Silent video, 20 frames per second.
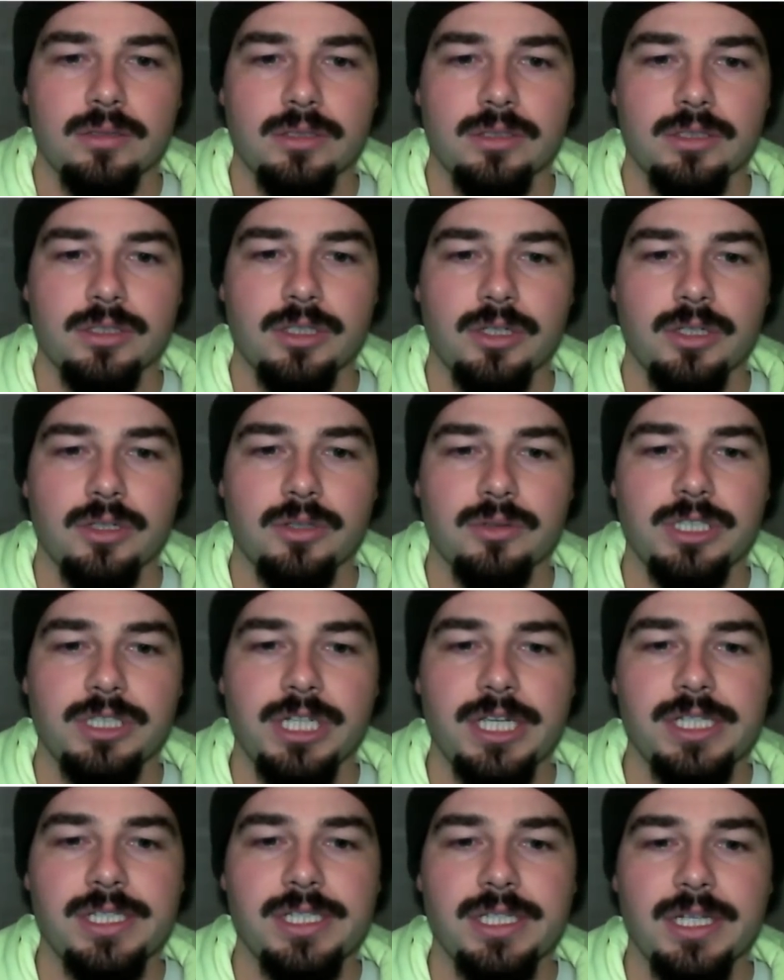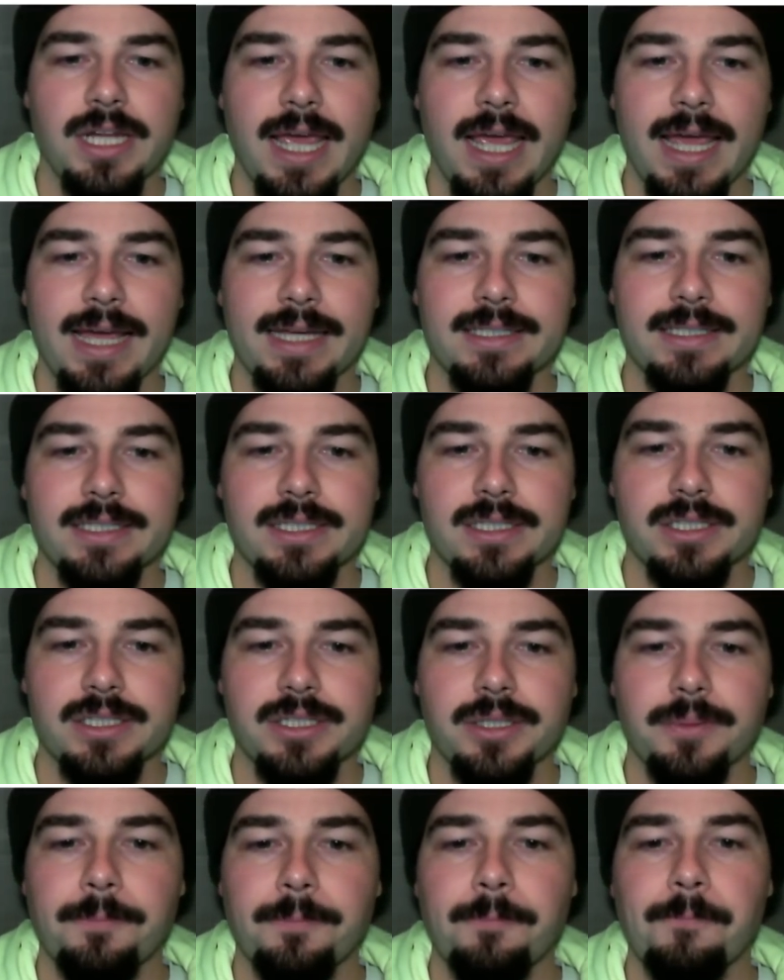So Jason
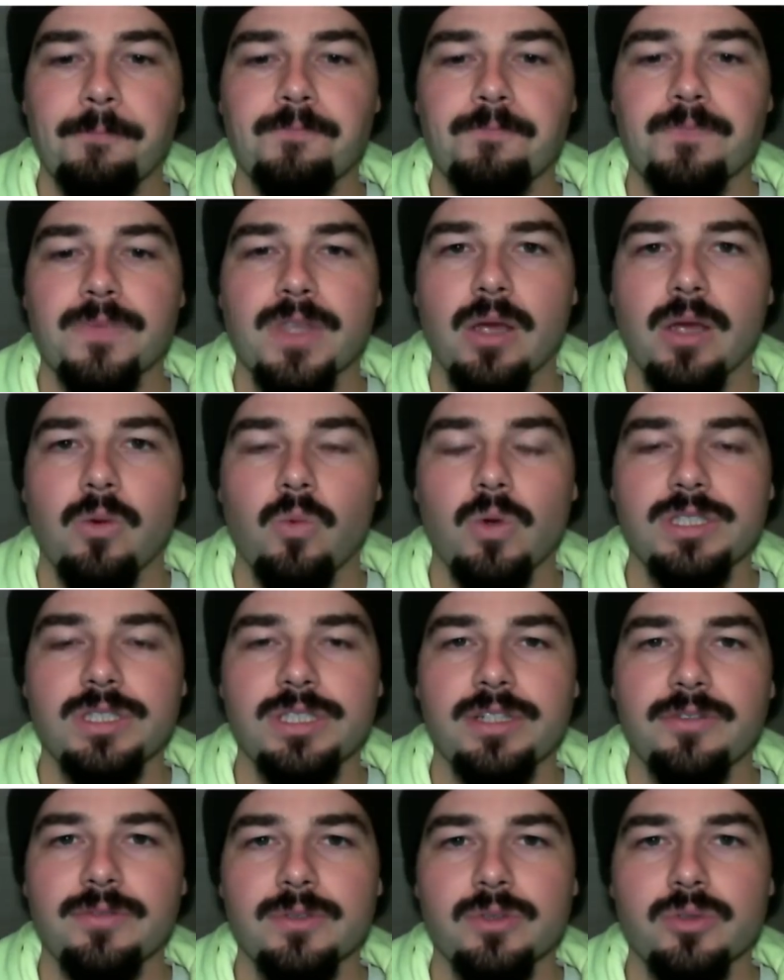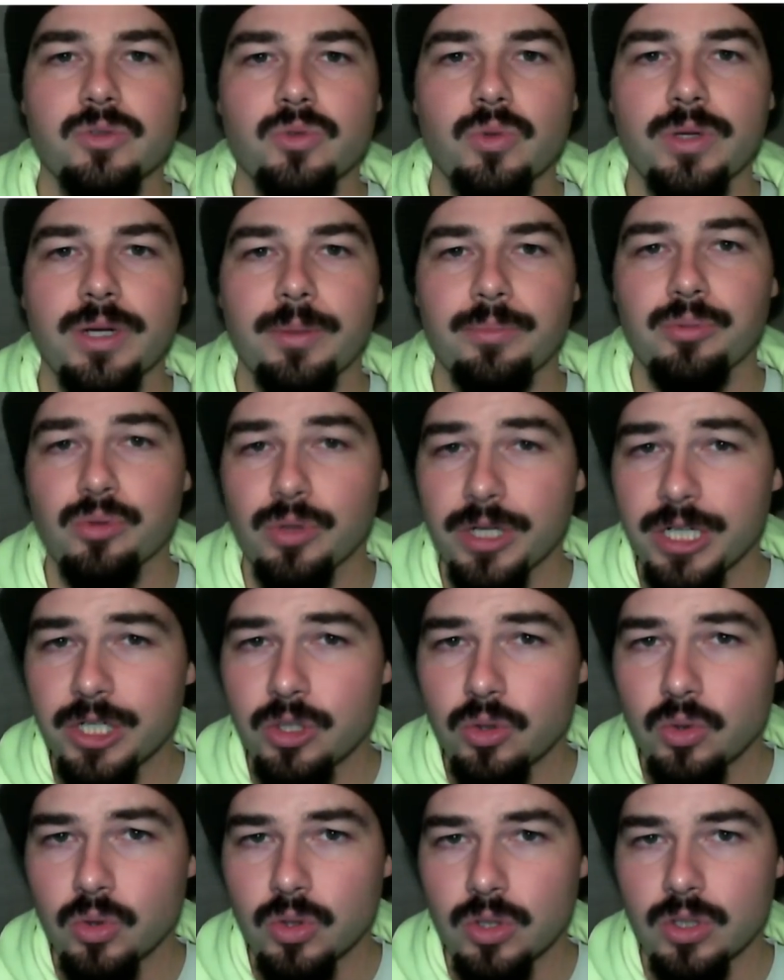asks, what's the difference between a
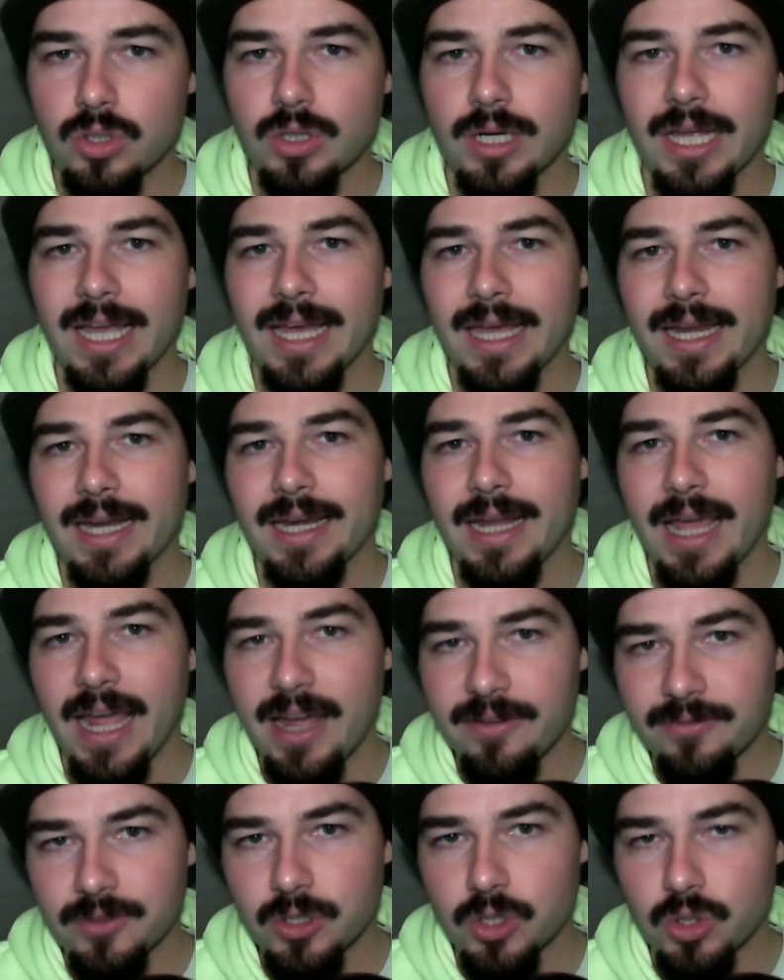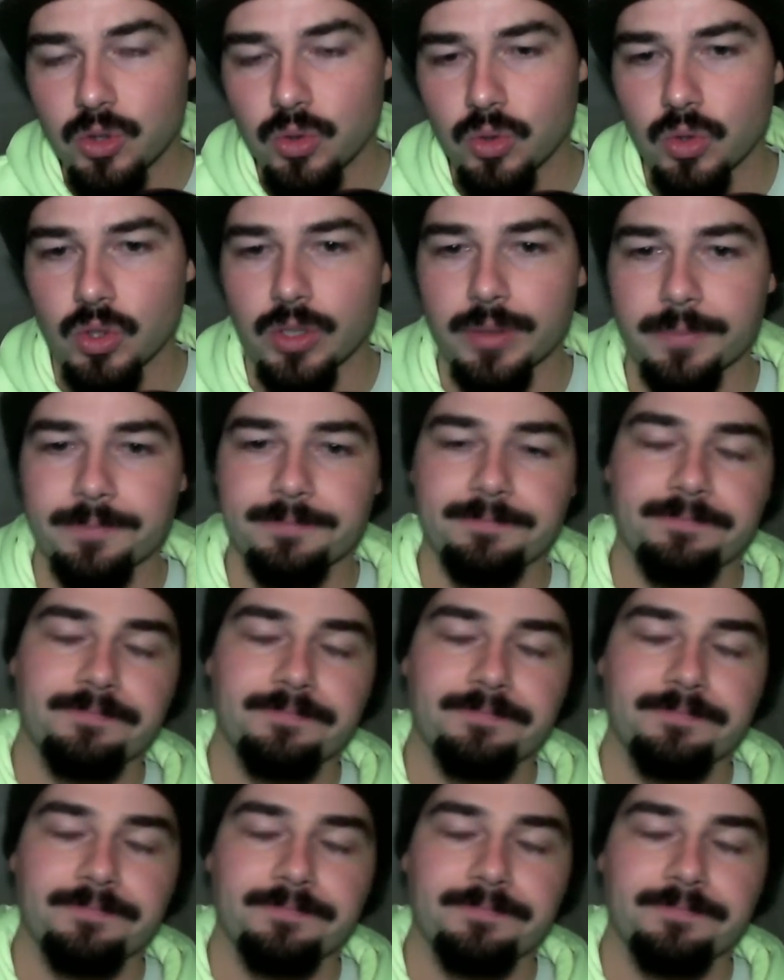pre-cooler and an after-cooler?